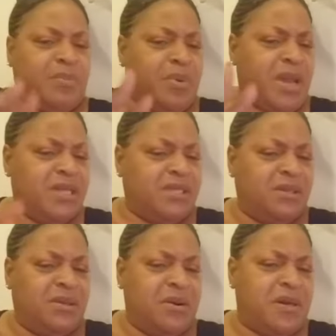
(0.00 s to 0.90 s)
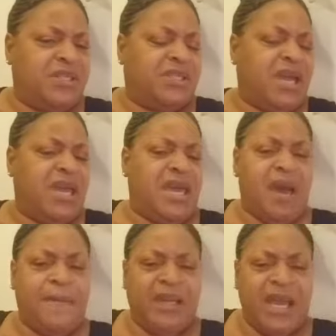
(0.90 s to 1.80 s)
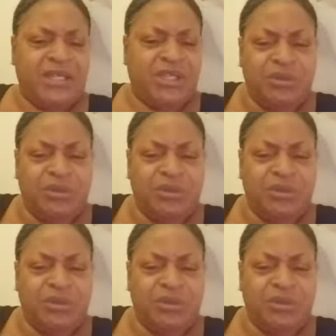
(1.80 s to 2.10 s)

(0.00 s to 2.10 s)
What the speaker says: Praise the Lord, Shay. God bless you.